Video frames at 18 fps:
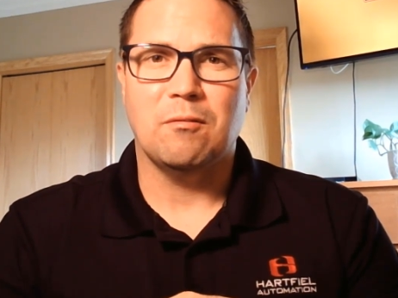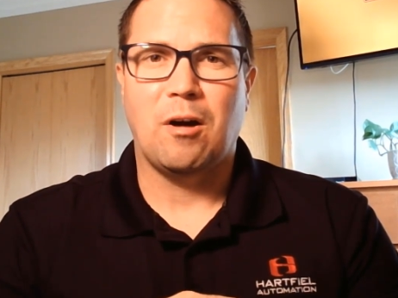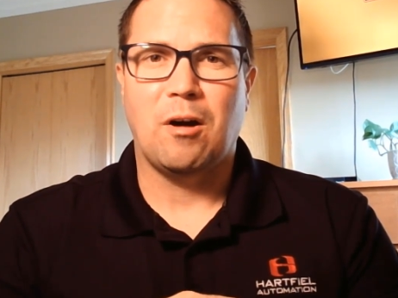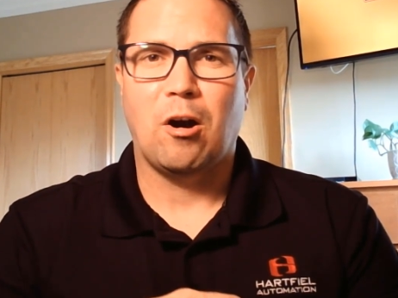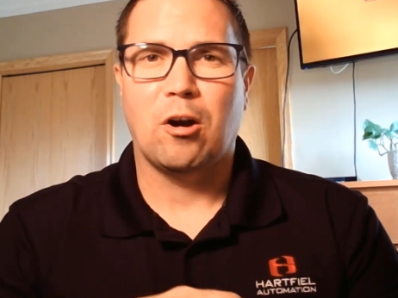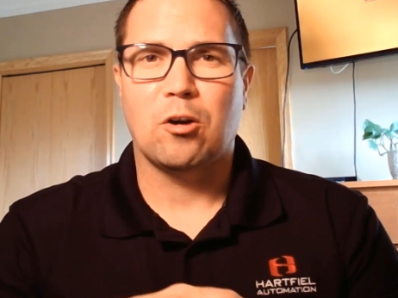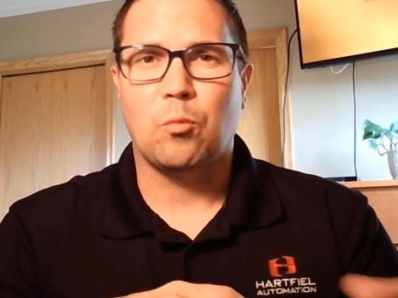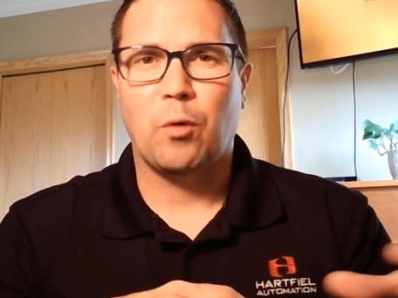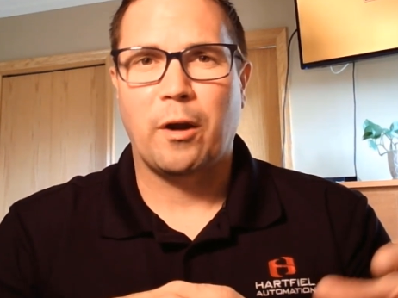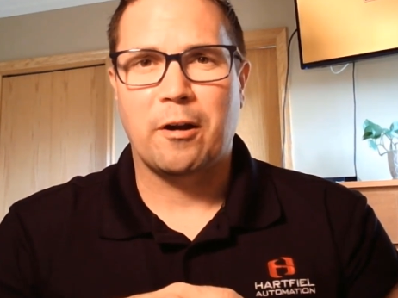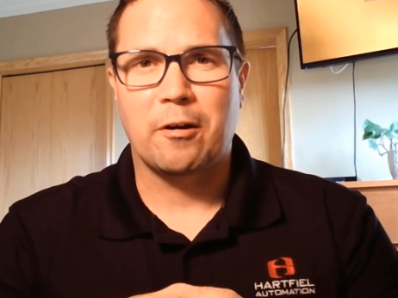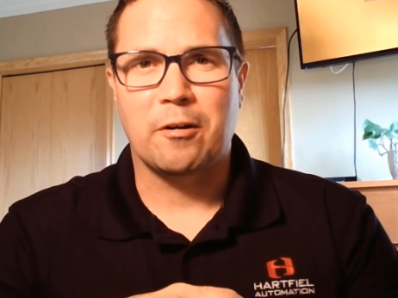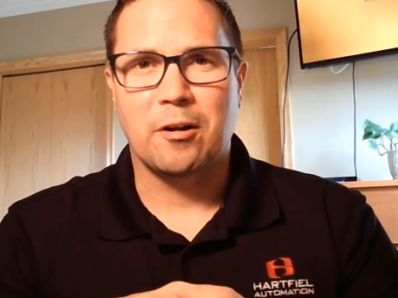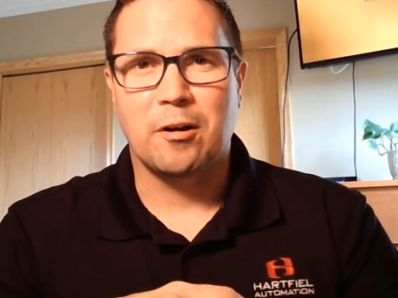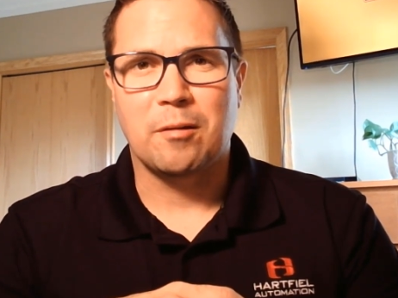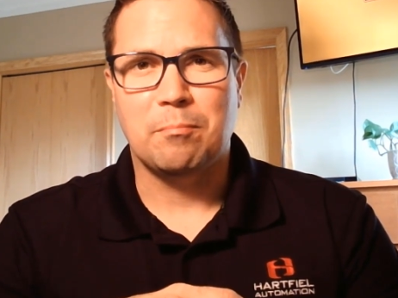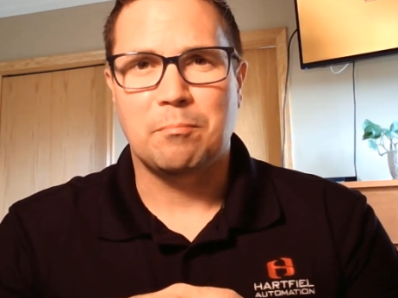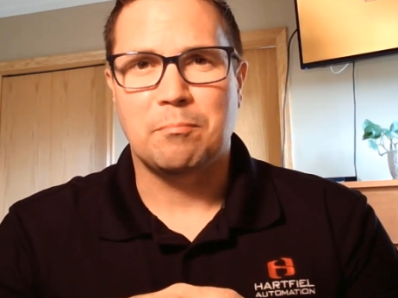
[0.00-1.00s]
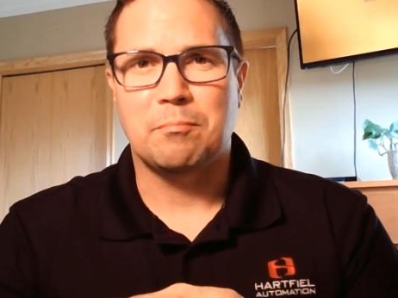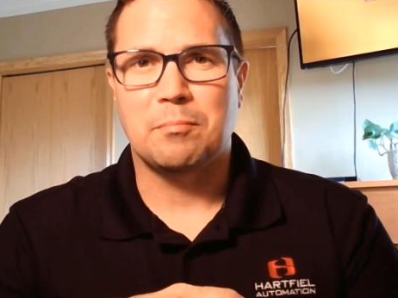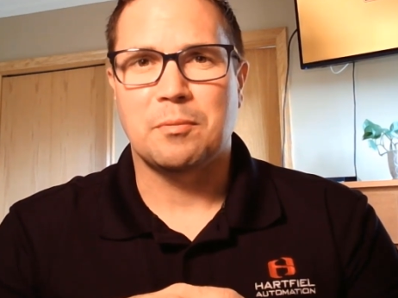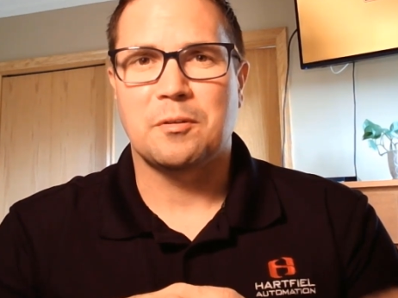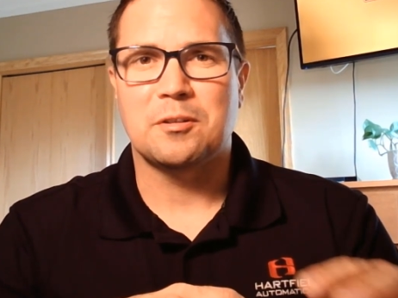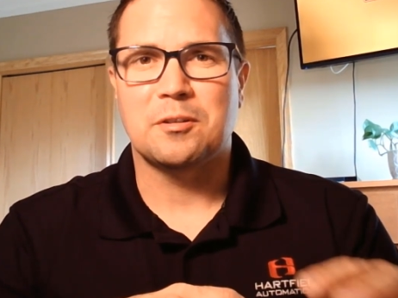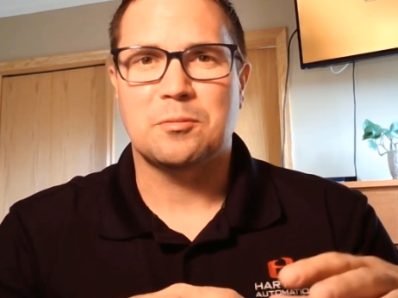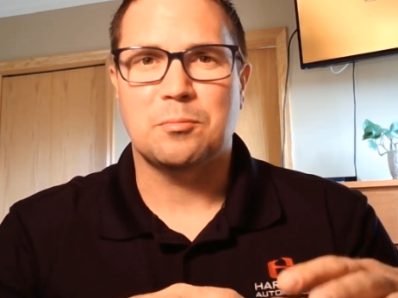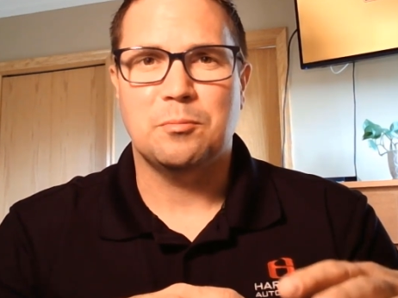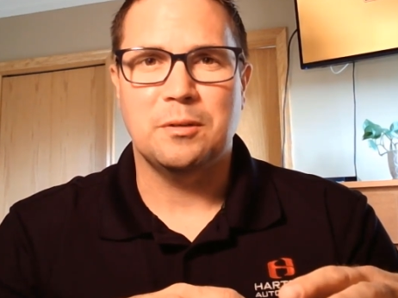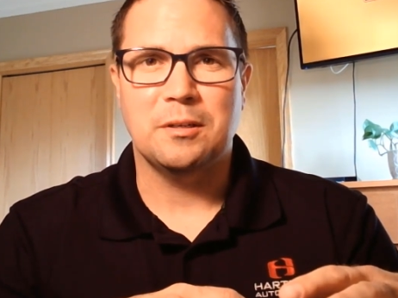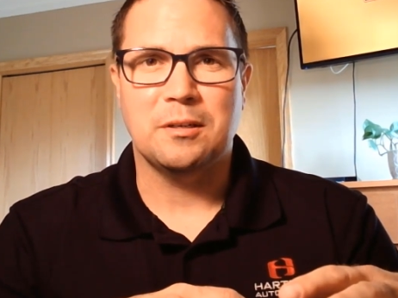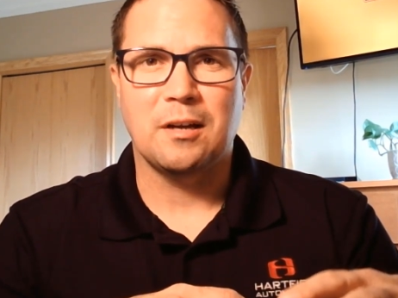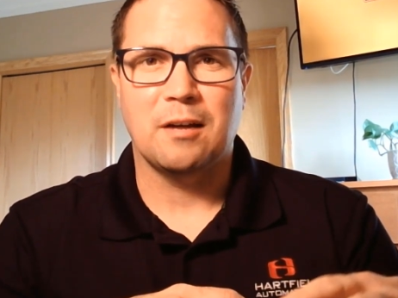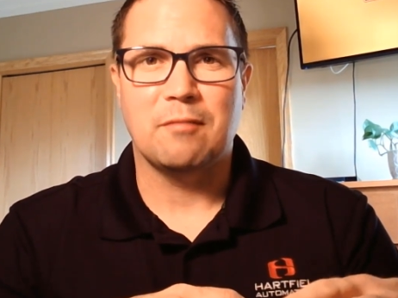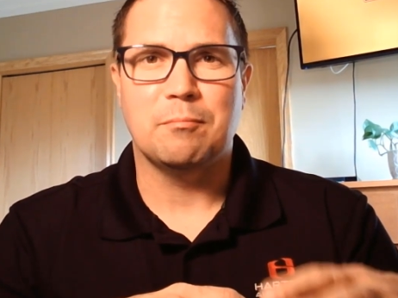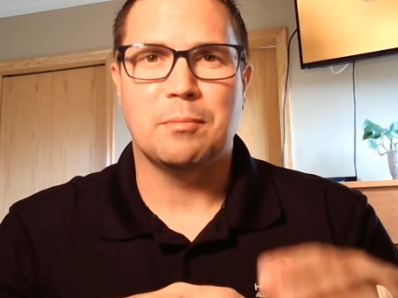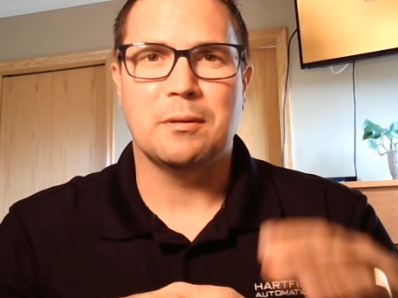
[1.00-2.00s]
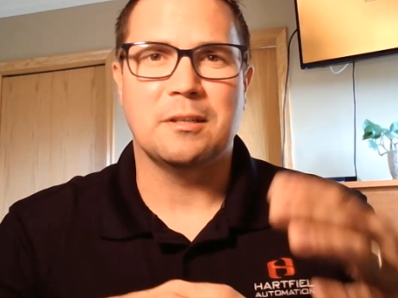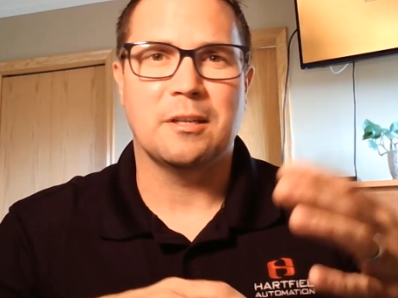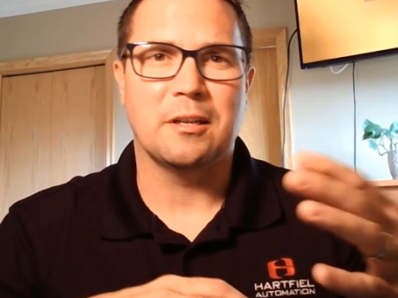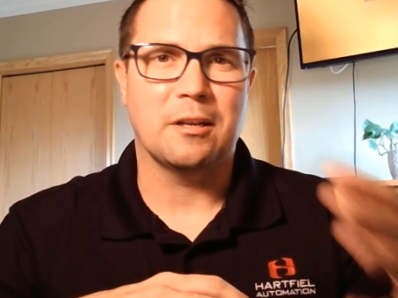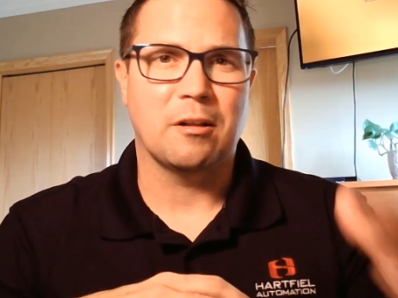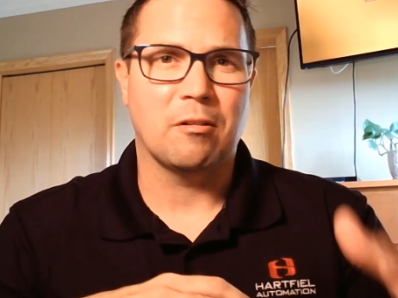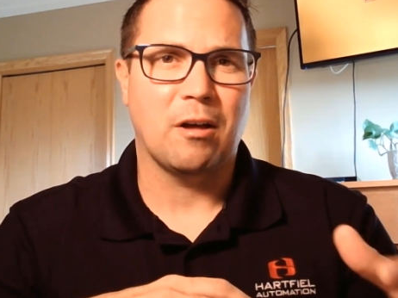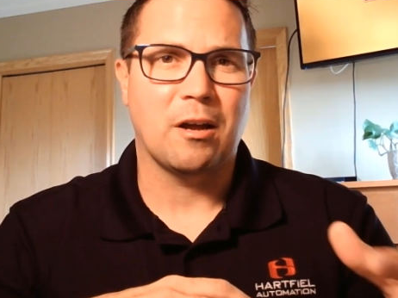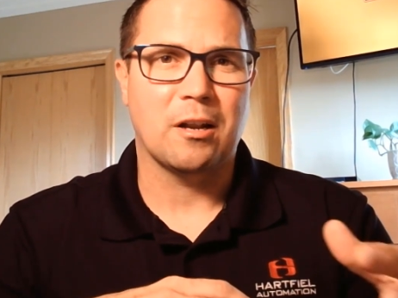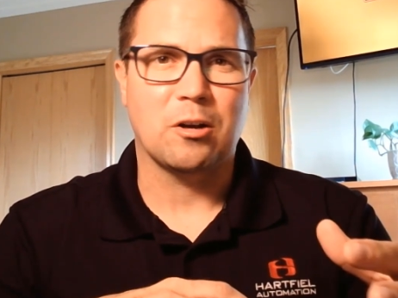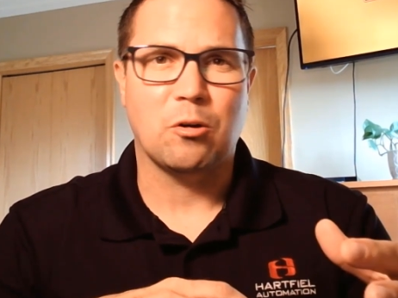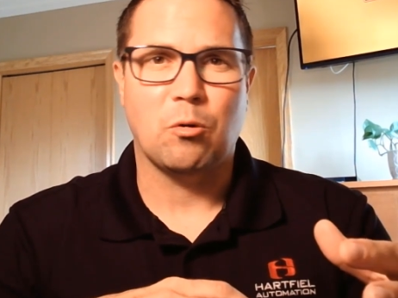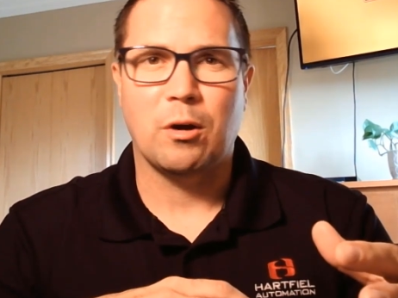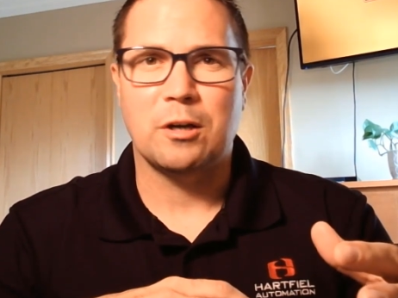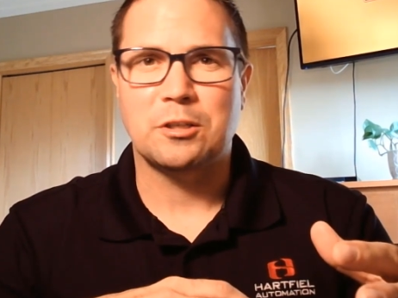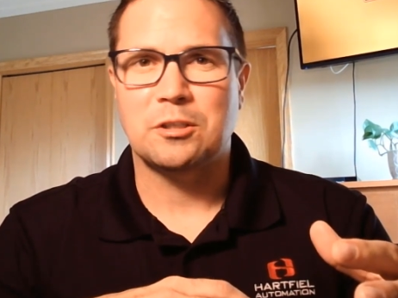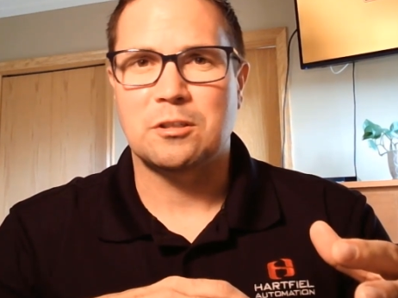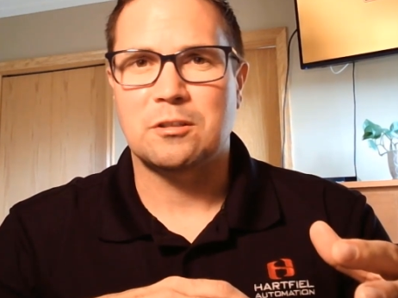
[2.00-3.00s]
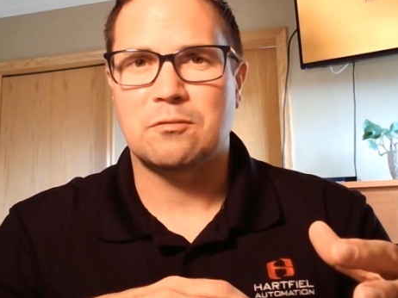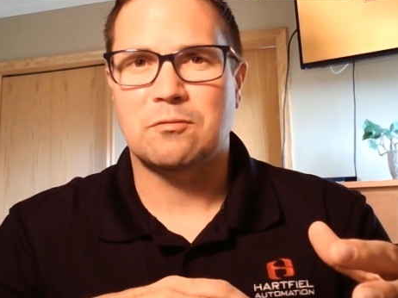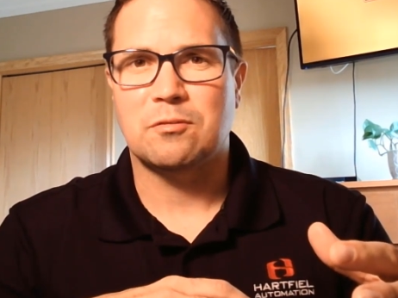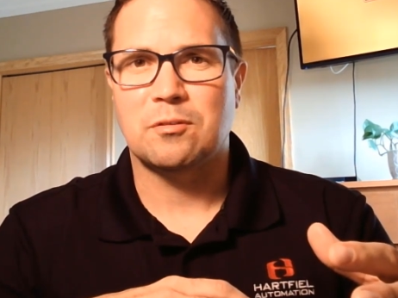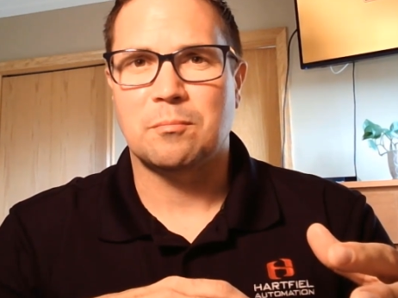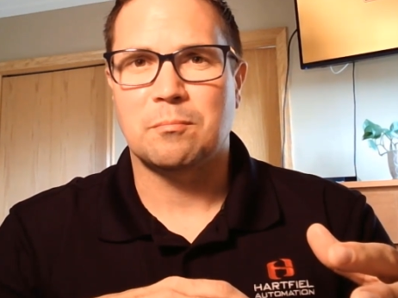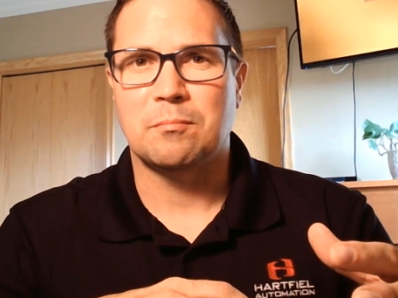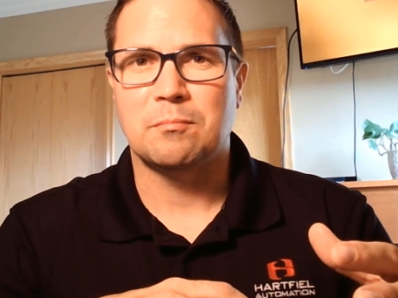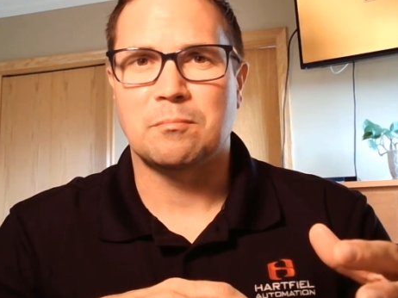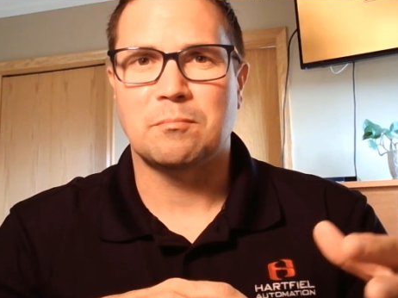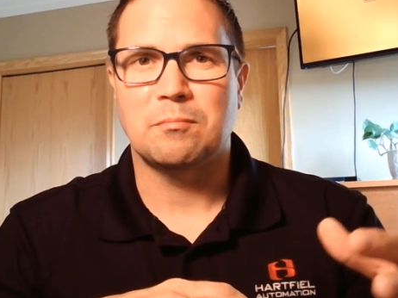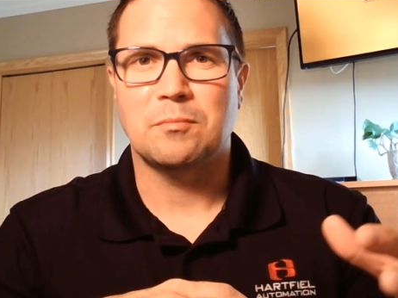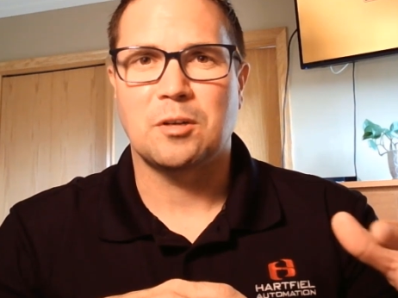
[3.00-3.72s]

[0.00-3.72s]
hardwired up, but this week I've been getting a lot of questions from